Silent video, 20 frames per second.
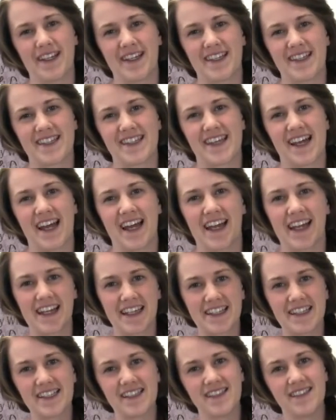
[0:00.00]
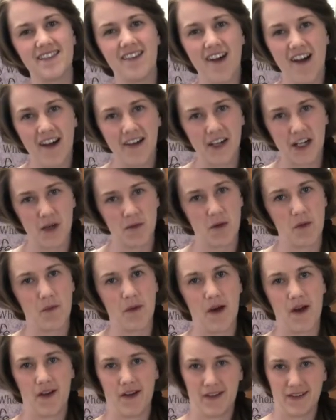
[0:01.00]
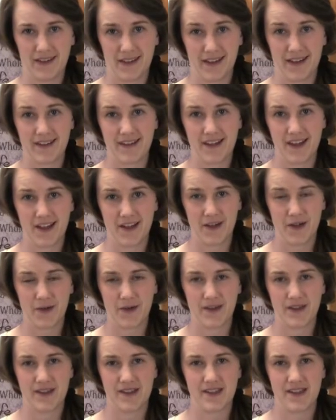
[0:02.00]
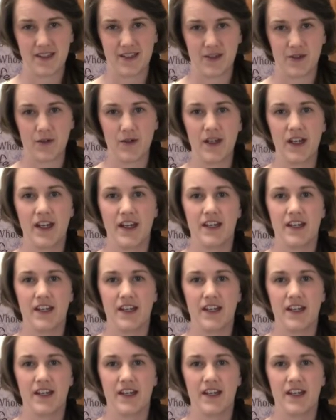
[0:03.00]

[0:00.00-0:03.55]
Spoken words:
is that it does not come apart like the other ones do.